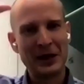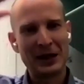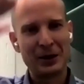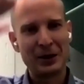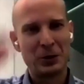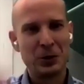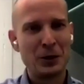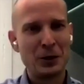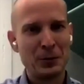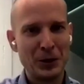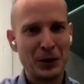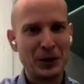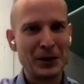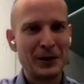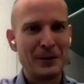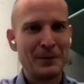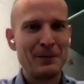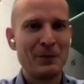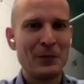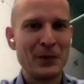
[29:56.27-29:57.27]
make a cookbook
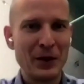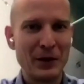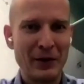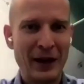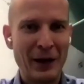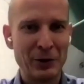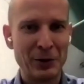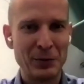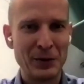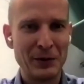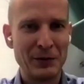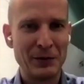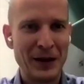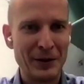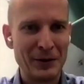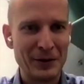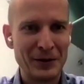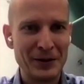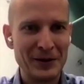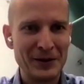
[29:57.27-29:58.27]
of how to be a
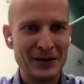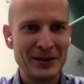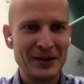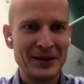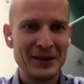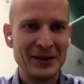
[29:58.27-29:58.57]
founder,